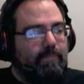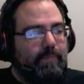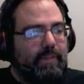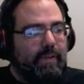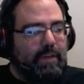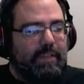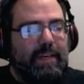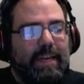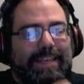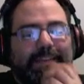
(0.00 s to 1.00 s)
70s and
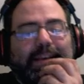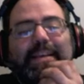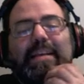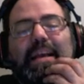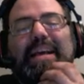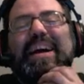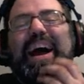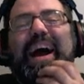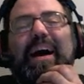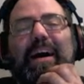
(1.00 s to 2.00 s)
80s.
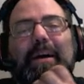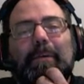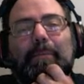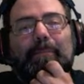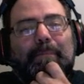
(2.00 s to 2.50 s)
Um,